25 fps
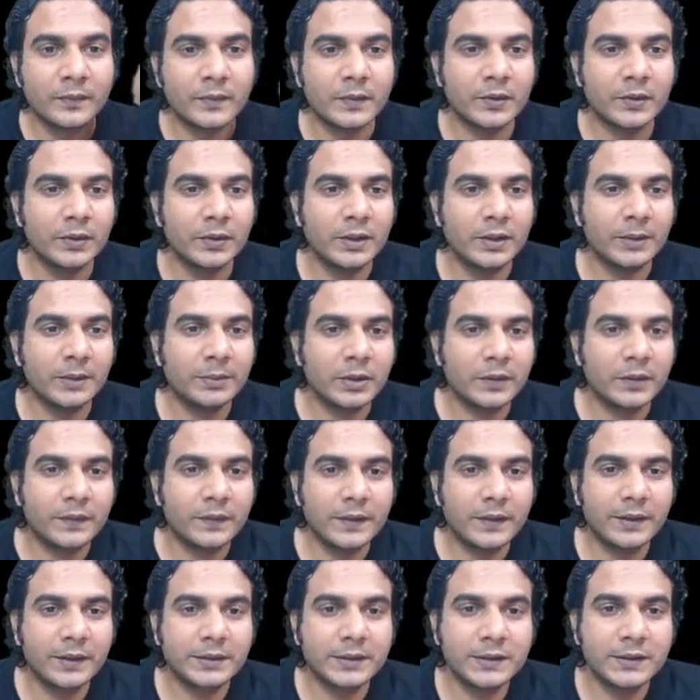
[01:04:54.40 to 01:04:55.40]
So number
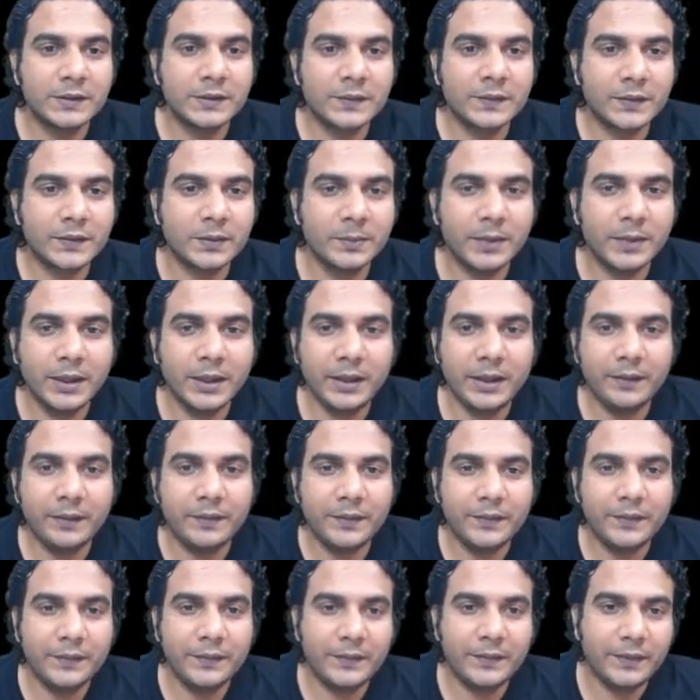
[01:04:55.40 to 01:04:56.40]
of functions from
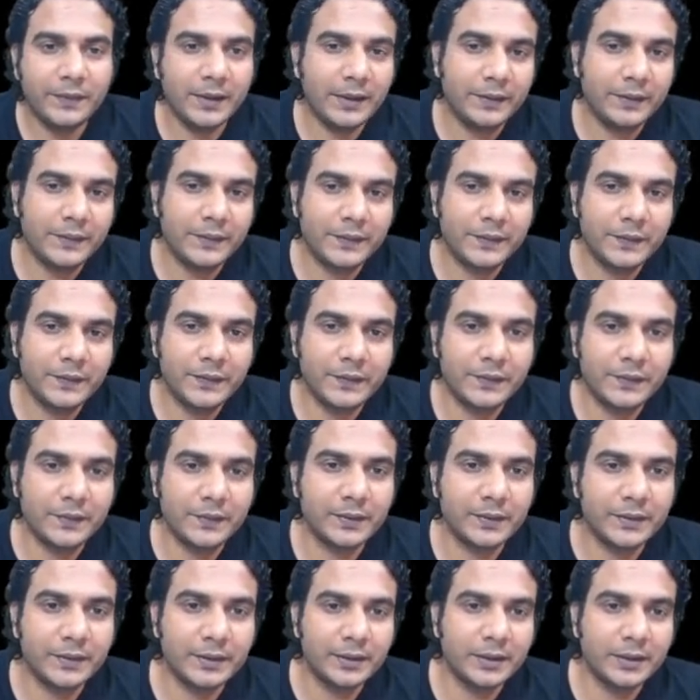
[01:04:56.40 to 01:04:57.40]
if f
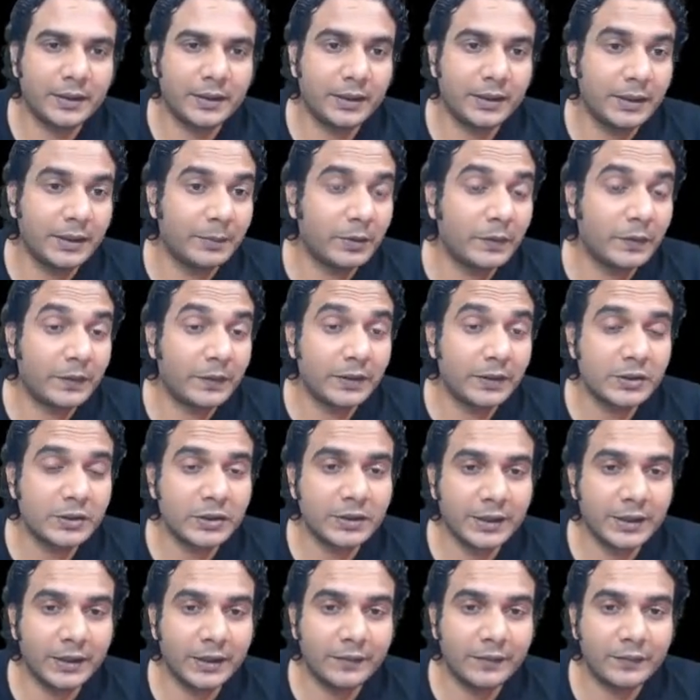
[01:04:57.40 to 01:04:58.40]
number of
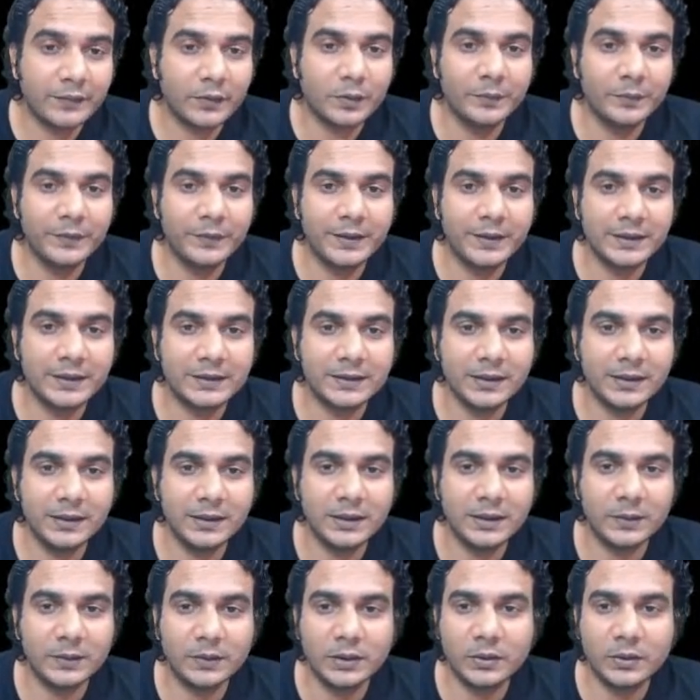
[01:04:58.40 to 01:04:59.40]
functions f from this
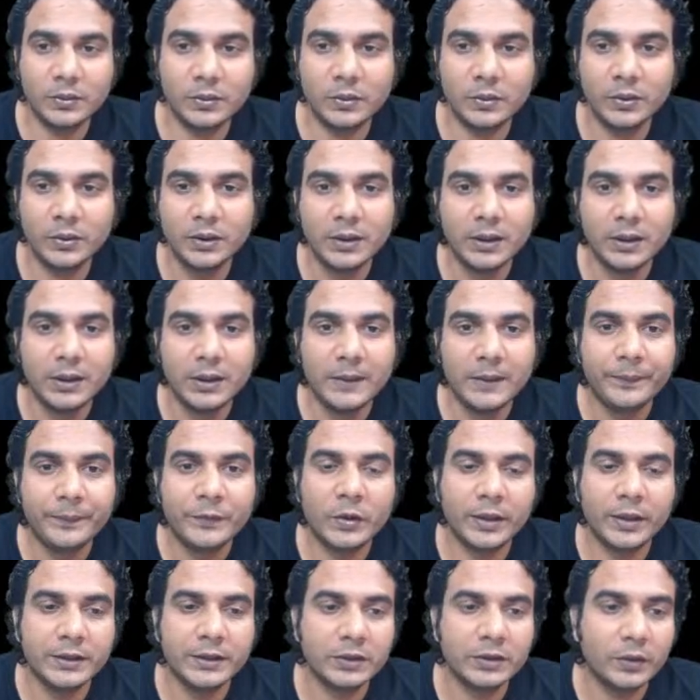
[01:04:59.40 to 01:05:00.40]
interval to,
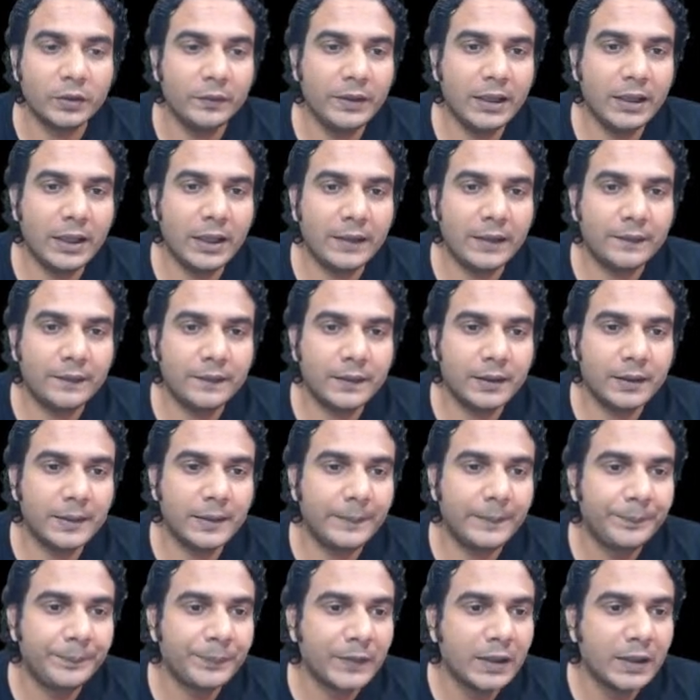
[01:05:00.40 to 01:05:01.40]
okay, so we have
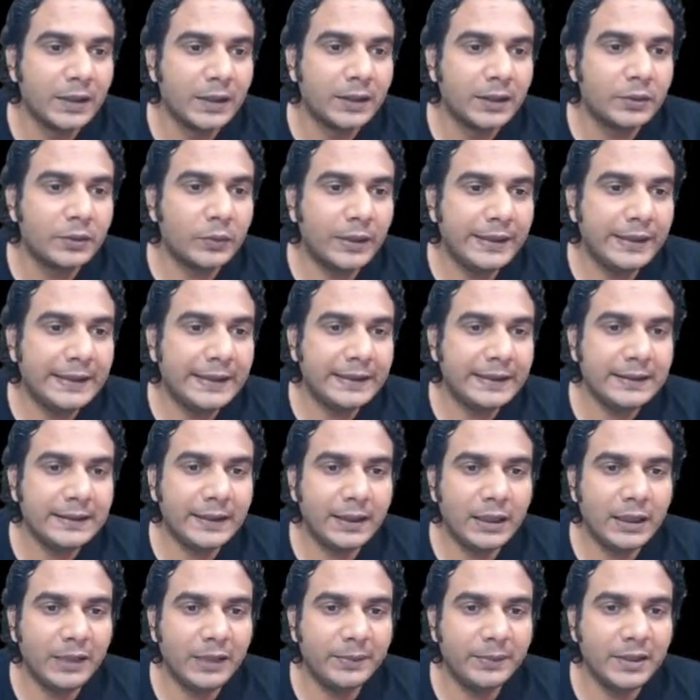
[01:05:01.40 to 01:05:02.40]

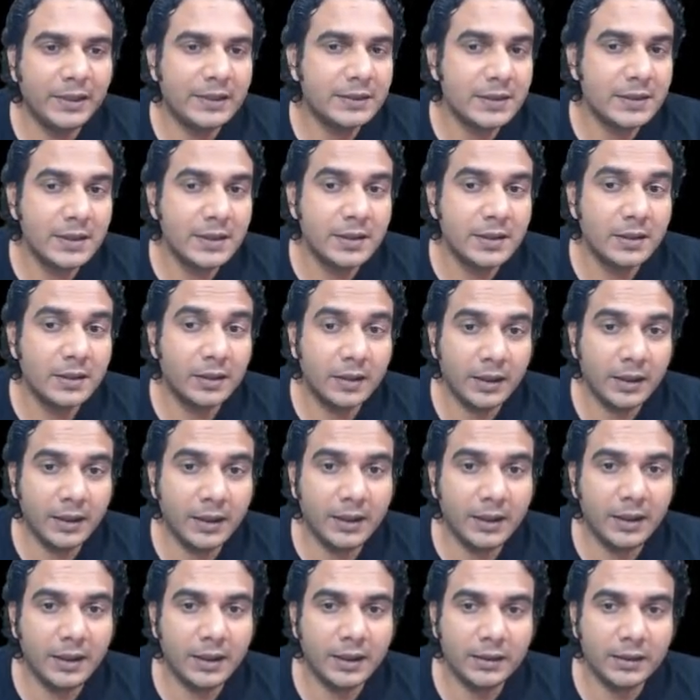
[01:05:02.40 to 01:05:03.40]
20 elements in
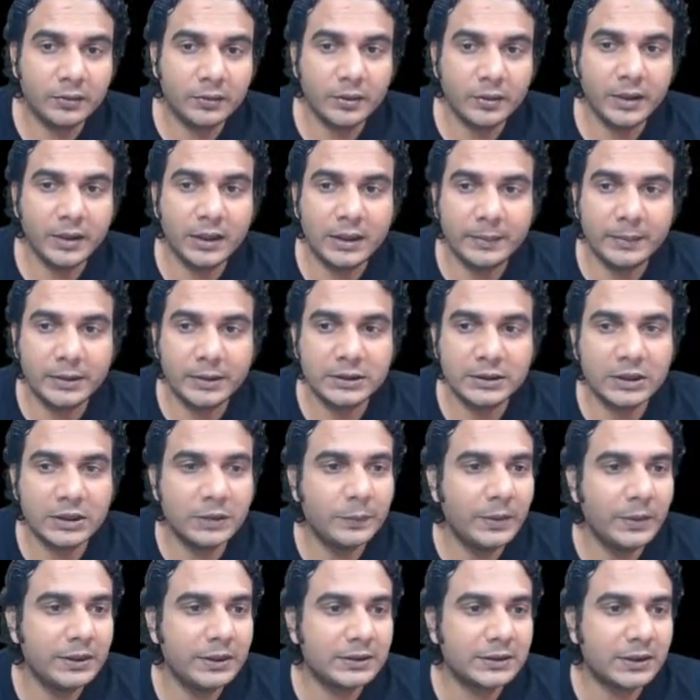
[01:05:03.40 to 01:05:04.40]
A and 20 elements
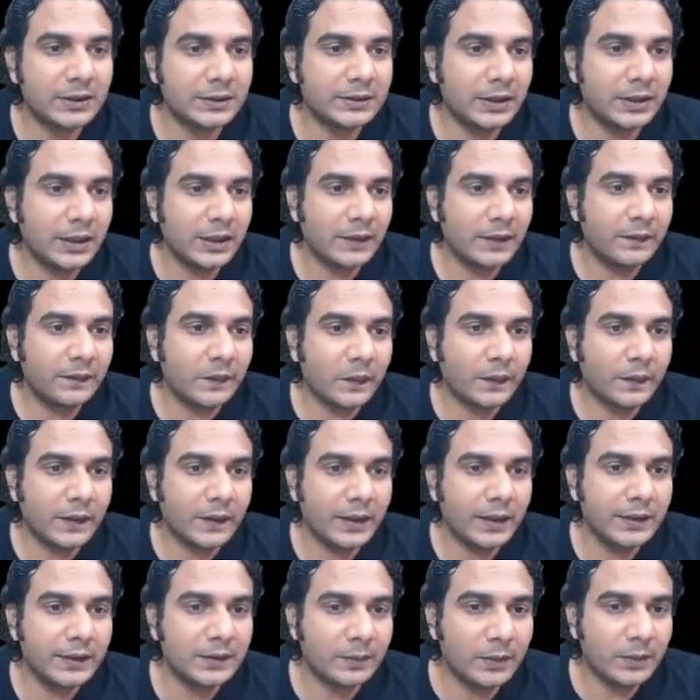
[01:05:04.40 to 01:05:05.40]
in B such that f of
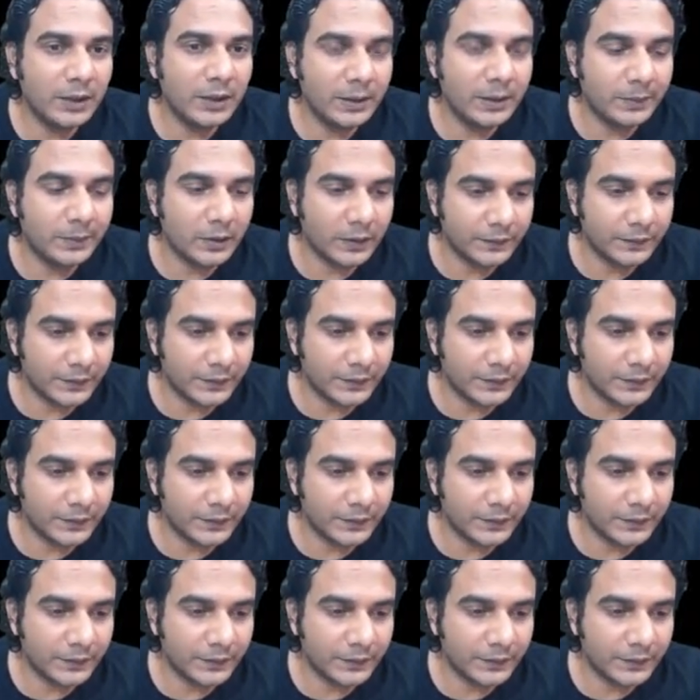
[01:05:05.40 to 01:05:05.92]
k is a multiple of